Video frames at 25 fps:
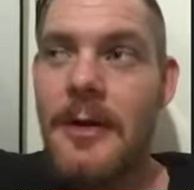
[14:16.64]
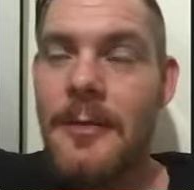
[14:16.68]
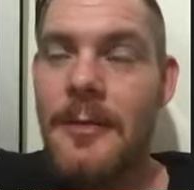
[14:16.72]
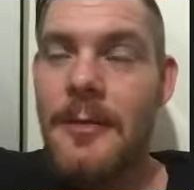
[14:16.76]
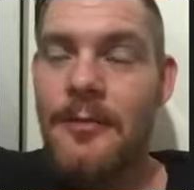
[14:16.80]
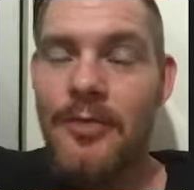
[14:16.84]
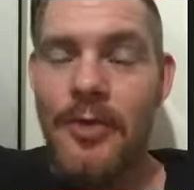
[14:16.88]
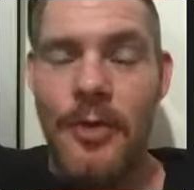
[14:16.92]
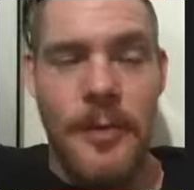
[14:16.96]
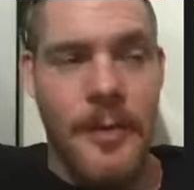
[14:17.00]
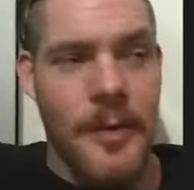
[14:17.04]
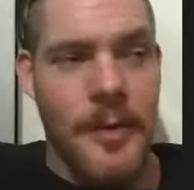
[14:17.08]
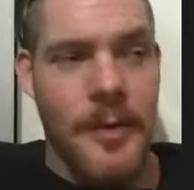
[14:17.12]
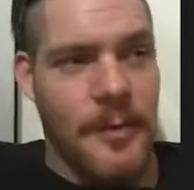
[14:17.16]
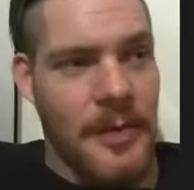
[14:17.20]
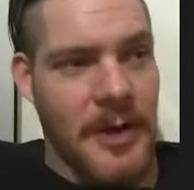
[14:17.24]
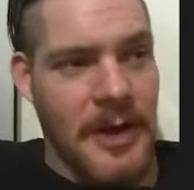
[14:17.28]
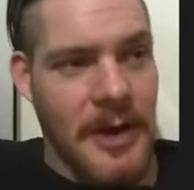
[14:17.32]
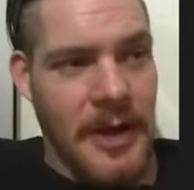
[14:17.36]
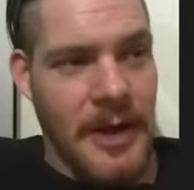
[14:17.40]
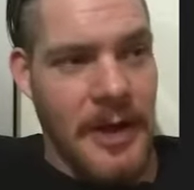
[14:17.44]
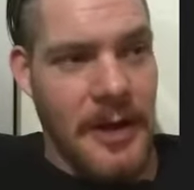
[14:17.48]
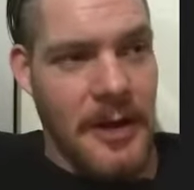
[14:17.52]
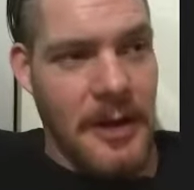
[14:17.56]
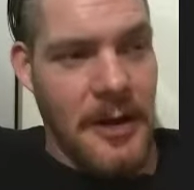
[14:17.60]

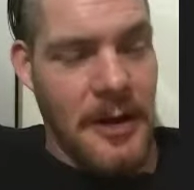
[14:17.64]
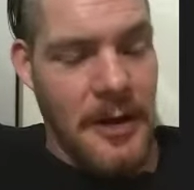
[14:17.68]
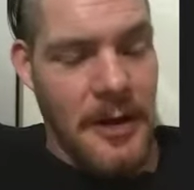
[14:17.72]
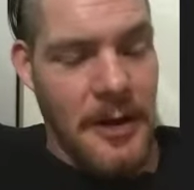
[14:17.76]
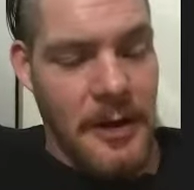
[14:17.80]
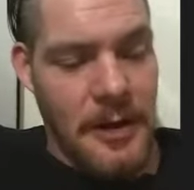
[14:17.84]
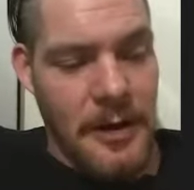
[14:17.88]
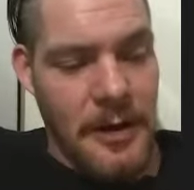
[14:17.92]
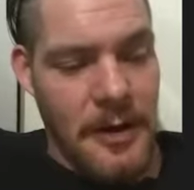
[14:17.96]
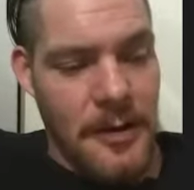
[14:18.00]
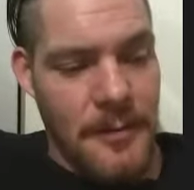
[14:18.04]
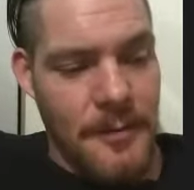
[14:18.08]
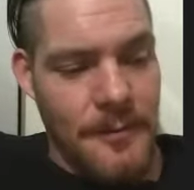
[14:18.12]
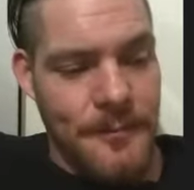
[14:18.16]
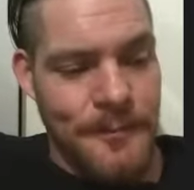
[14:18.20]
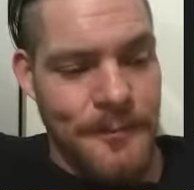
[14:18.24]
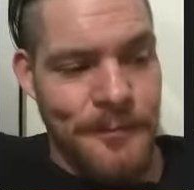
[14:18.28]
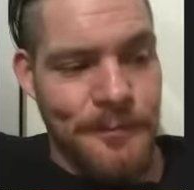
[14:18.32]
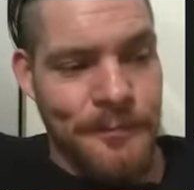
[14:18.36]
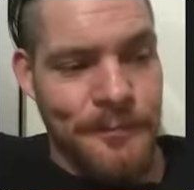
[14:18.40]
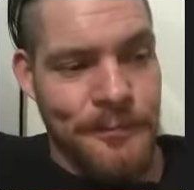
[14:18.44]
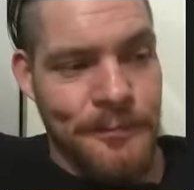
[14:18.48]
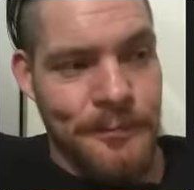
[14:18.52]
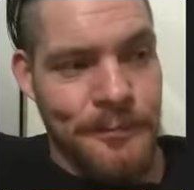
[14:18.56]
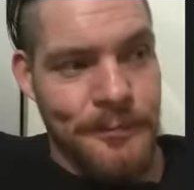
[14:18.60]
probably
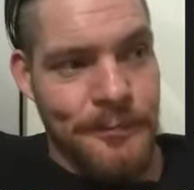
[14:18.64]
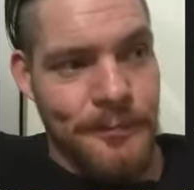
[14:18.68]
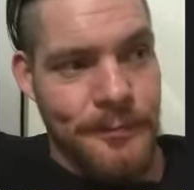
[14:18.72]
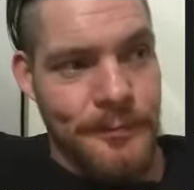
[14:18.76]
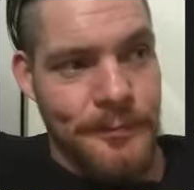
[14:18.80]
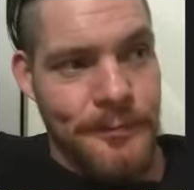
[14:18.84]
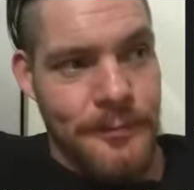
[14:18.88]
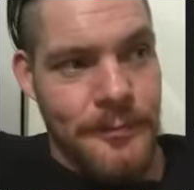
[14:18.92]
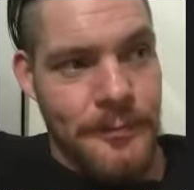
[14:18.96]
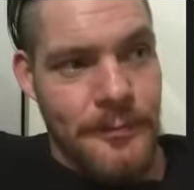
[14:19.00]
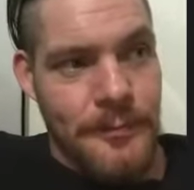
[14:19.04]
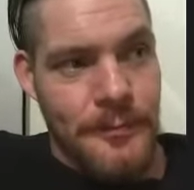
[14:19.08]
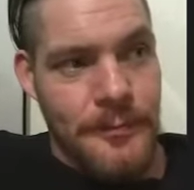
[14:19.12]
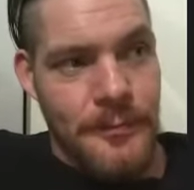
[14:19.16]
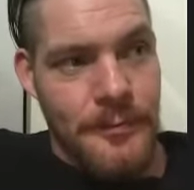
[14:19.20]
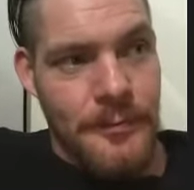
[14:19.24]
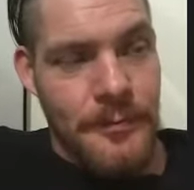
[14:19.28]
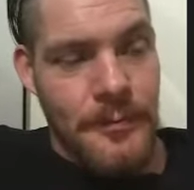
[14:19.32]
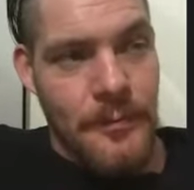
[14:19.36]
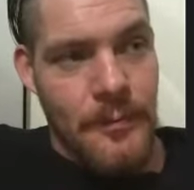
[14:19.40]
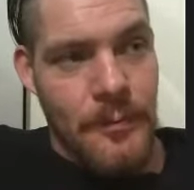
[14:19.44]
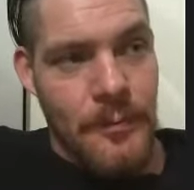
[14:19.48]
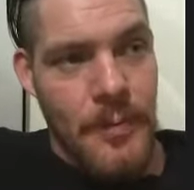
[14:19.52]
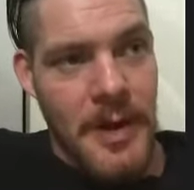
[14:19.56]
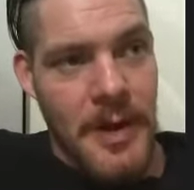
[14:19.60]

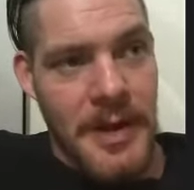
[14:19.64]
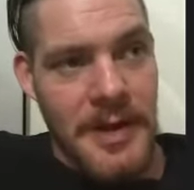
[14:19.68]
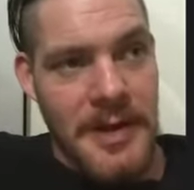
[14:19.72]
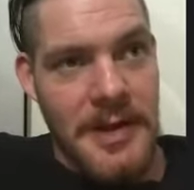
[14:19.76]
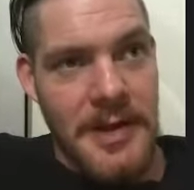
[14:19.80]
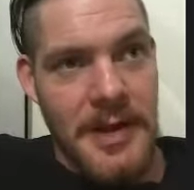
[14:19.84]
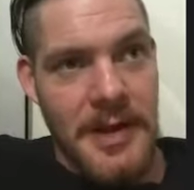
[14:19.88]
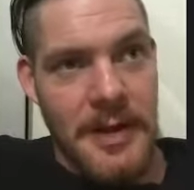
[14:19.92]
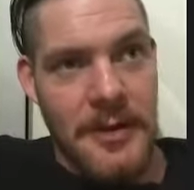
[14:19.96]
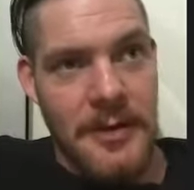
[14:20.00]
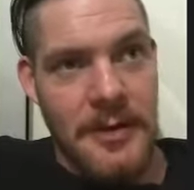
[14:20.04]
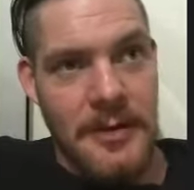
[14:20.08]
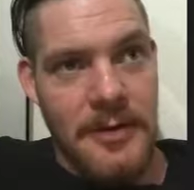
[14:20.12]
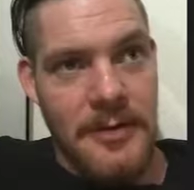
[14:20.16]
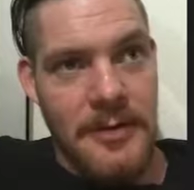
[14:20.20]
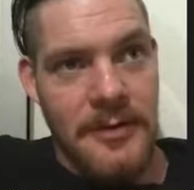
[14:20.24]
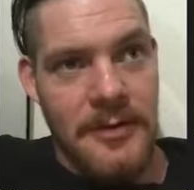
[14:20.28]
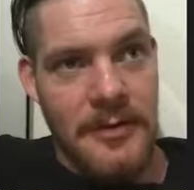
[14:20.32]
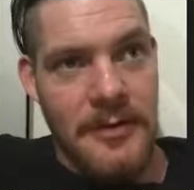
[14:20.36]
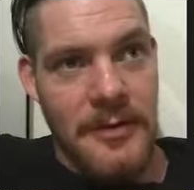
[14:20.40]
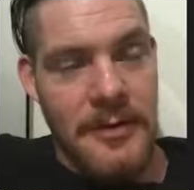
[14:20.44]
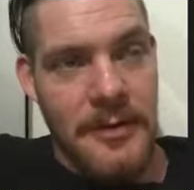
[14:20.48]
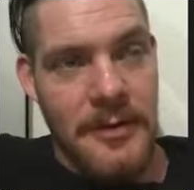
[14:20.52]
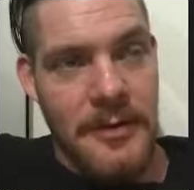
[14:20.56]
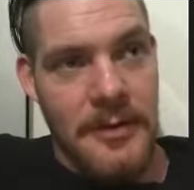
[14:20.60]
my second
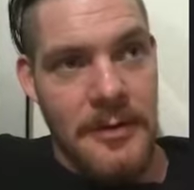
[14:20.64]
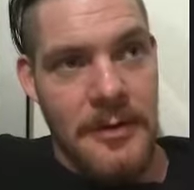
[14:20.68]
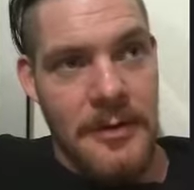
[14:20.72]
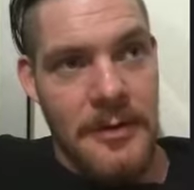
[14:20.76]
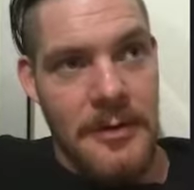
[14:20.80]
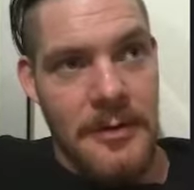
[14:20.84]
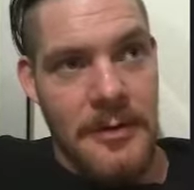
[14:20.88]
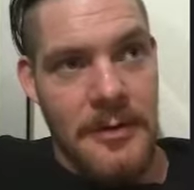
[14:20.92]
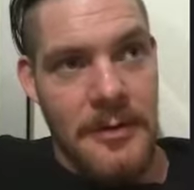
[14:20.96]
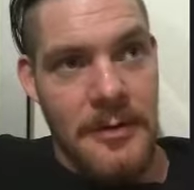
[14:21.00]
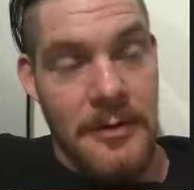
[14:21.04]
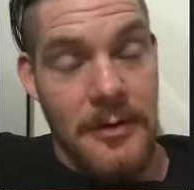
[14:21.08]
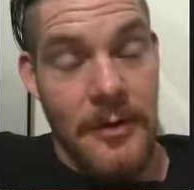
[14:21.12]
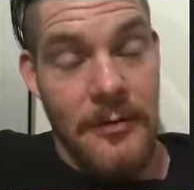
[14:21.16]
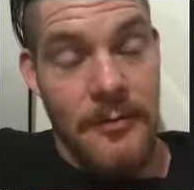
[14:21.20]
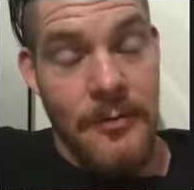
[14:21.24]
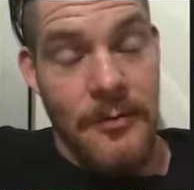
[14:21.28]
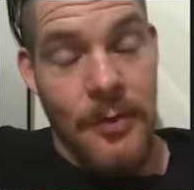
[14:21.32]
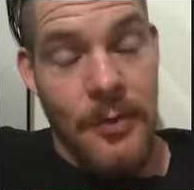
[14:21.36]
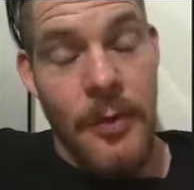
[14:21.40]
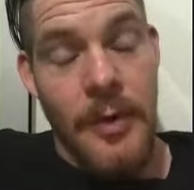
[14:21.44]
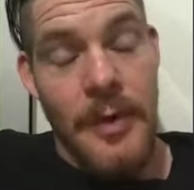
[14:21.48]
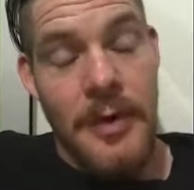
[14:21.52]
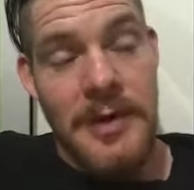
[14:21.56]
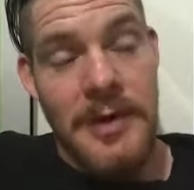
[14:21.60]

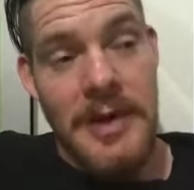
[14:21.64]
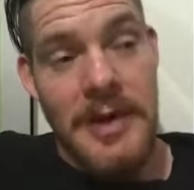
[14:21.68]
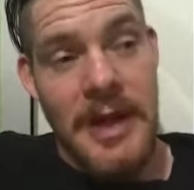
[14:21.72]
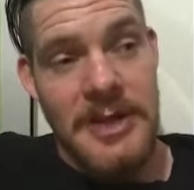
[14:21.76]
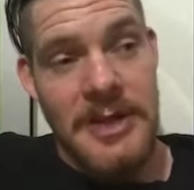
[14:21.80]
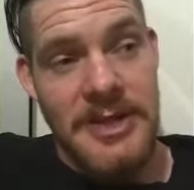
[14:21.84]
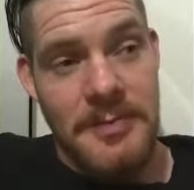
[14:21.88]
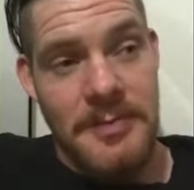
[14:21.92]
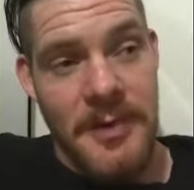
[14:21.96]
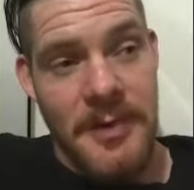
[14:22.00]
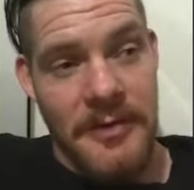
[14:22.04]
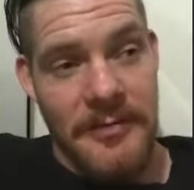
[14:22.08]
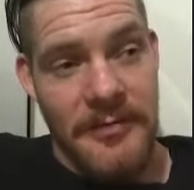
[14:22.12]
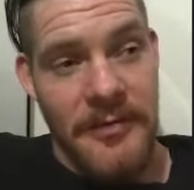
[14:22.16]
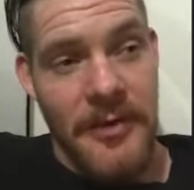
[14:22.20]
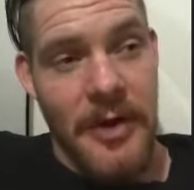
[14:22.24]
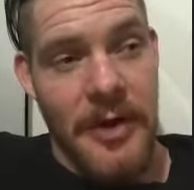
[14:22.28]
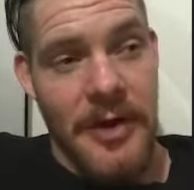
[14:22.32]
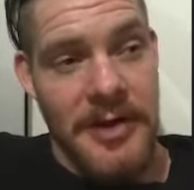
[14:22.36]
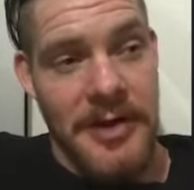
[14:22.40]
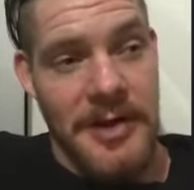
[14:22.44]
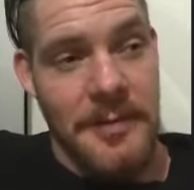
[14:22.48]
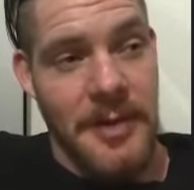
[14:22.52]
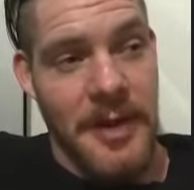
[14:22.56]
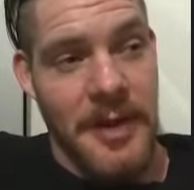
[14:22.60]
novel, well, it was actually my
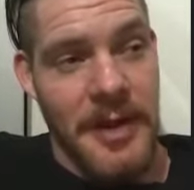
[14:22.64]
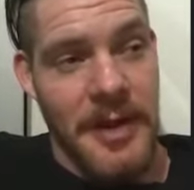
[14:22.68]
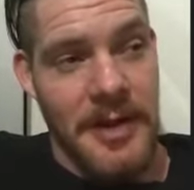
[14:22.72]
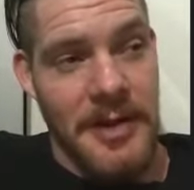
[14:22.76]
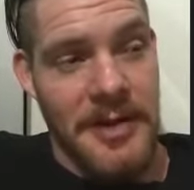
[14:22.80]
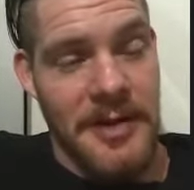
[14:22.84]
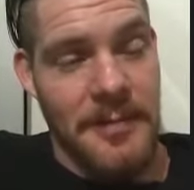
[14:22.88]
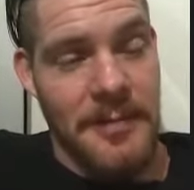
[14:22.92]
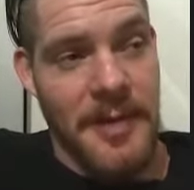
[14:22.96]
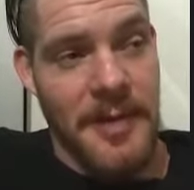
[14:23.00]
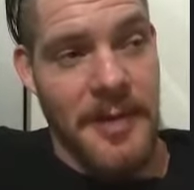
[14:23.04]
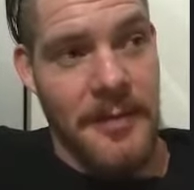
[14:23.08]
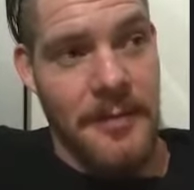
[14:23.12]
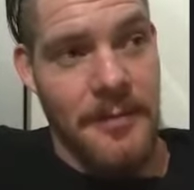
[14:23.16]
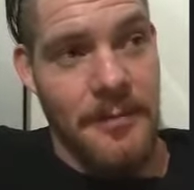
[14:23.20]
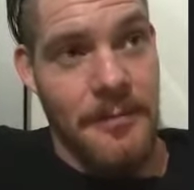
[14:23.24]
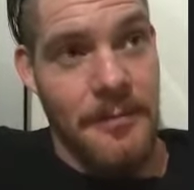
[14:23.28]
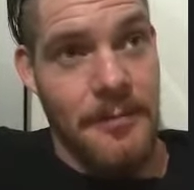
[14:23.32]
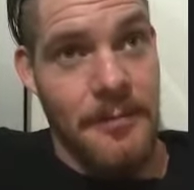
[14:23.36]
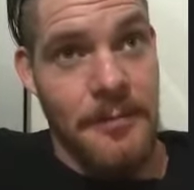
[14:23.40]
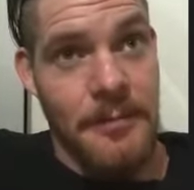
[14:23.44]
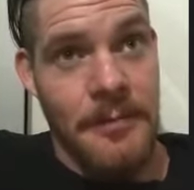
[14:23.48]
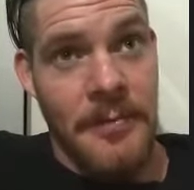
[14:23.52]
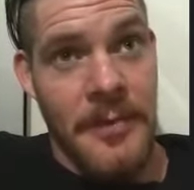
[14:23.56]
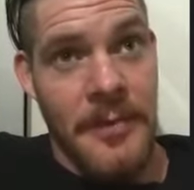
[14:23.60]
first, but it's been
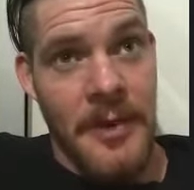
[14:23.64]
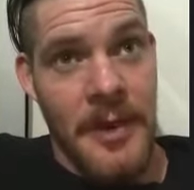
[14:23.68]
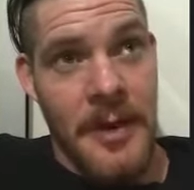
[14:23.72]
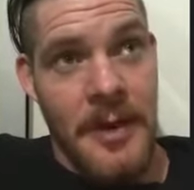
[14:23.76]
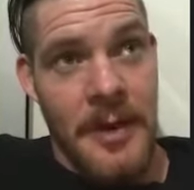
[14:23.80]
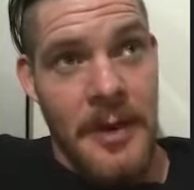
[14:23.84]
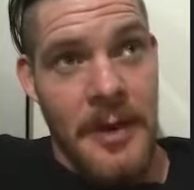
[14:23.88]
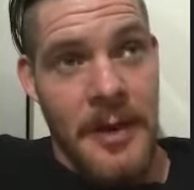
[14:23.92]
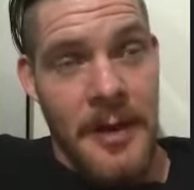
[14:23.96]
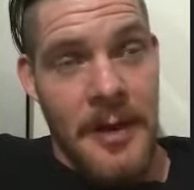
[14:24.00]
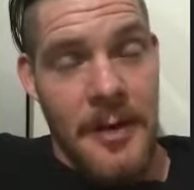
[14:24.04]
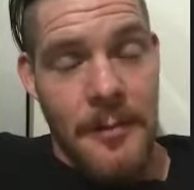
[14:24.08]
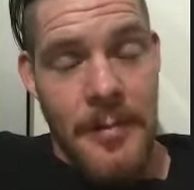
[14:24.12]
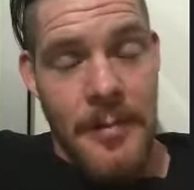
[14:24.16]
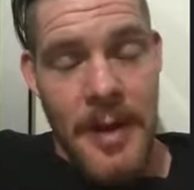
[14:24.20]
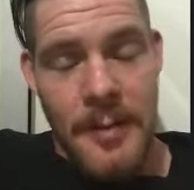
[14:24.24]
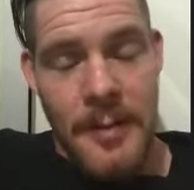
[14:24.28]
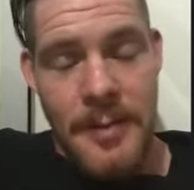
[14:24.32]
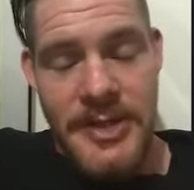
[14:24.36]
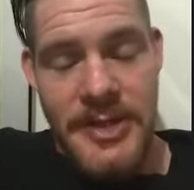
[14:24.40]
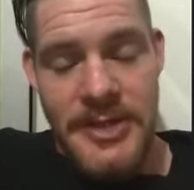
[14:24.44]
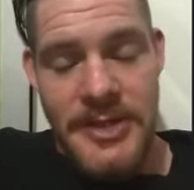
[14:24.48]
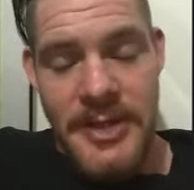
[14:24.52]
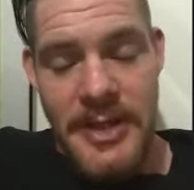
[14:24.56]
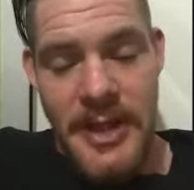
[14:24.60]

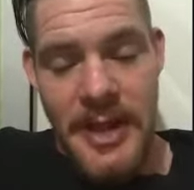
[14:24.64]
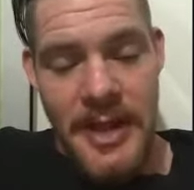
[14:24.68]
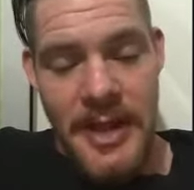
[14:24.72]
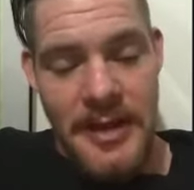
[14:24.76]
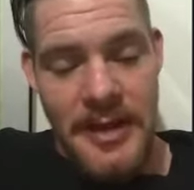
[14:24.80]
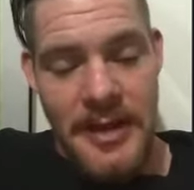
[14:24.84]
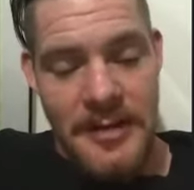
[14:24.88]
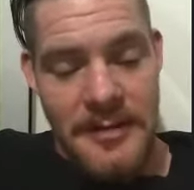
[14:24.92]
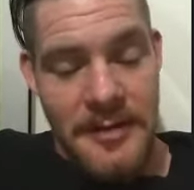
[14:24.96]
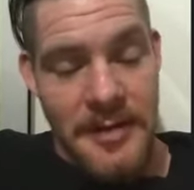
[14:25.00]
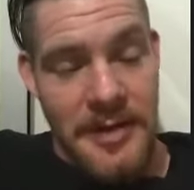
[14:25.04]
published again.